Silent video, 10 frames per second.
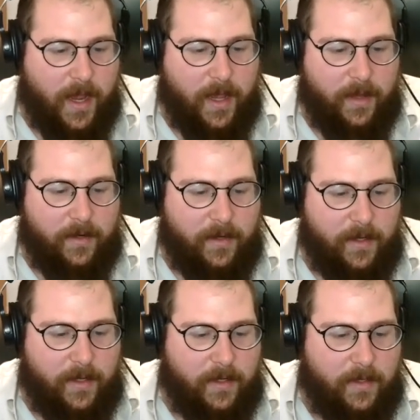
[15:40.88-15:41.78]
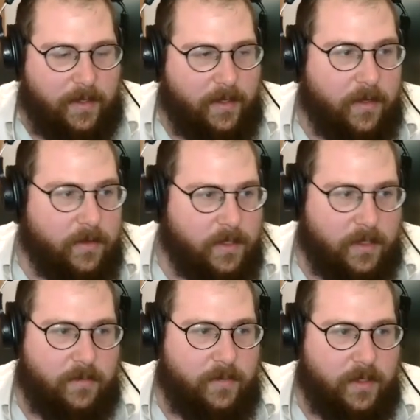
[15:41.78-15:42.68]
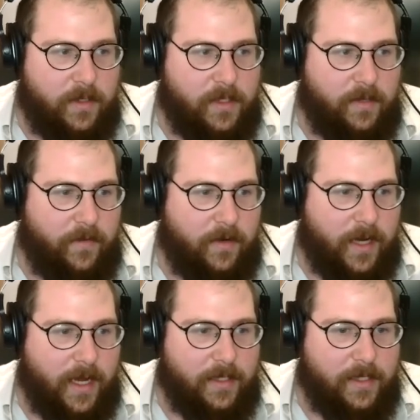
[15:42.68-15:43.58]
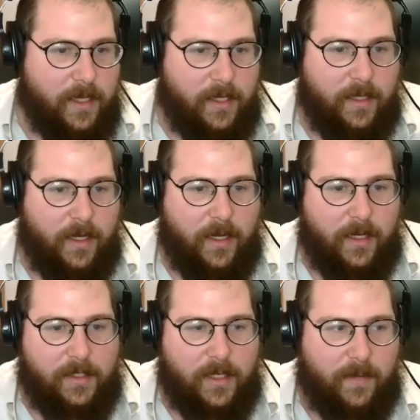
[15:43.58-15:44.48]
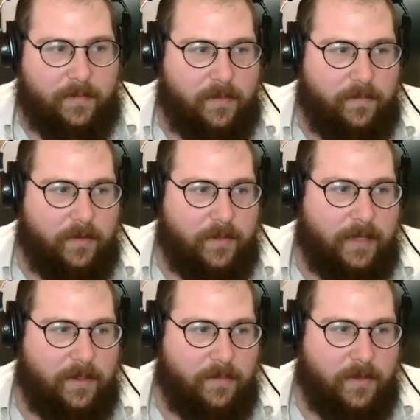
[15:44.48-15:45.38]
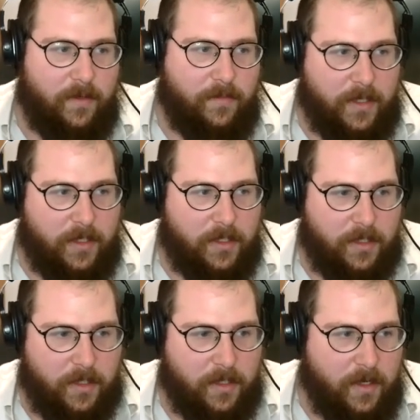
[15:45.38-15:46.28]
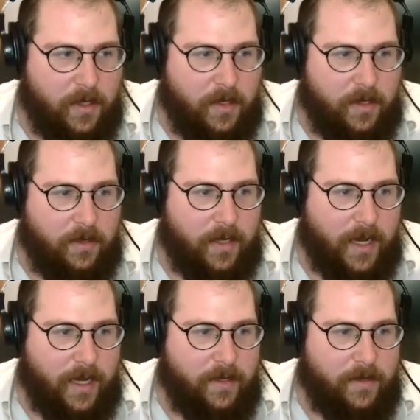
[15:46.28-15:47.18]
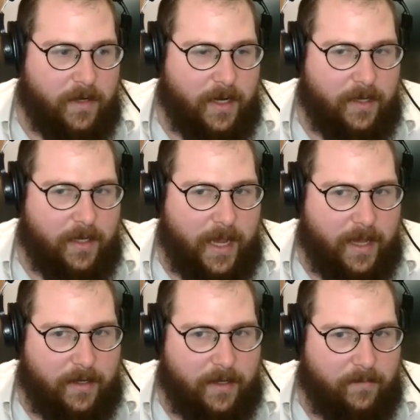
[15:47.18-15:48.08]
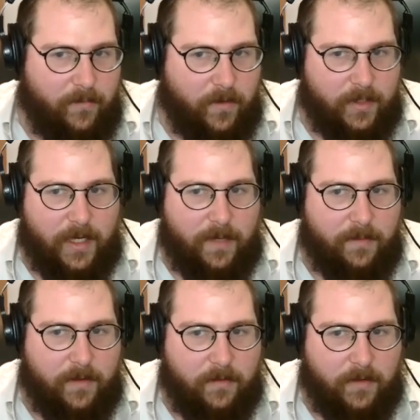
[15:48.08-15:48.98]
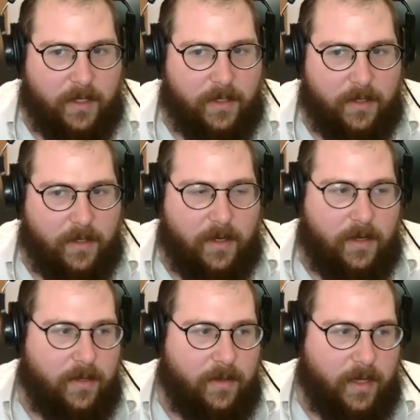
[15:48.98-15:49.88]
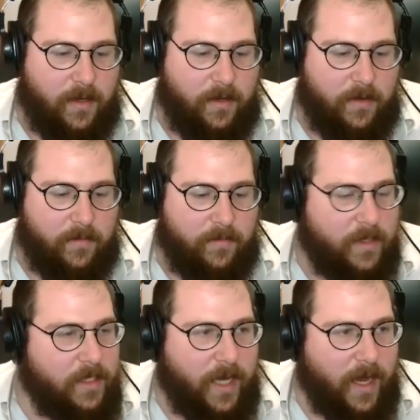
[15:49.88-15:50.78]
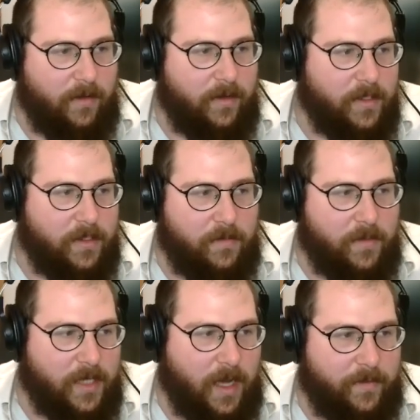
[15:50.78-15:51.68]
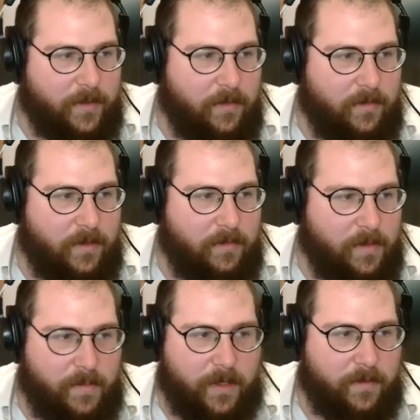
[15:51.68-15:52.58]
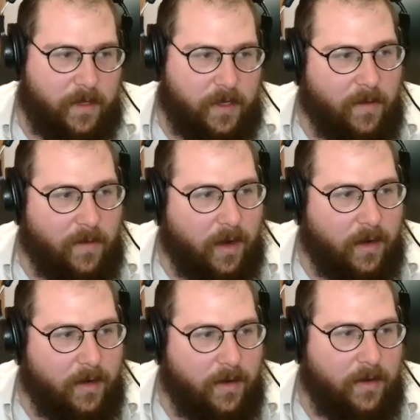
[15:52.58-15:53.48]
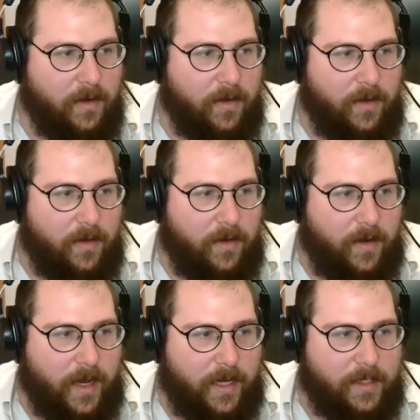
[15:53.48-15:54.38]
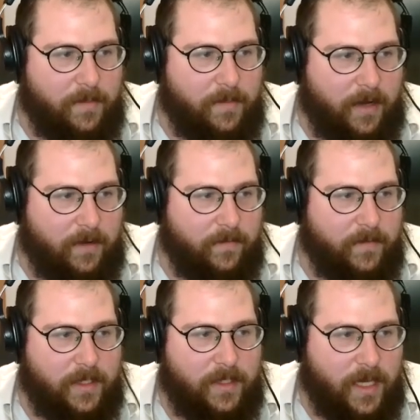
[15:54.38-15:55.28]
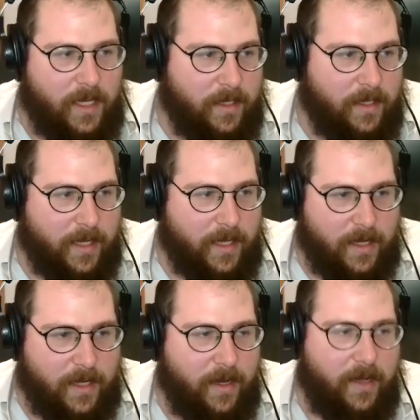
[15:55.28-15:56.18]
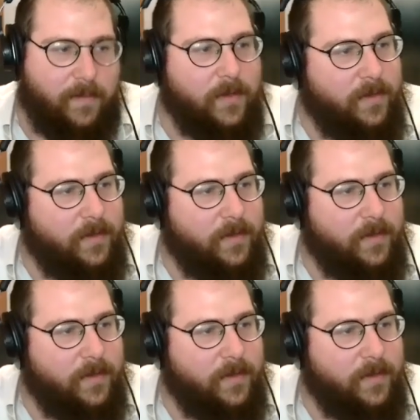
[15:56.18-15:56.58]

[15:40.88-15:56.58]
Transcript: And it kills you, because if you're not taking that next step to build out the bigger picture, you're not adding more depth to it, then you're missing out on so much opportunity to be bigger than you are. And it's a matter of just taking that time.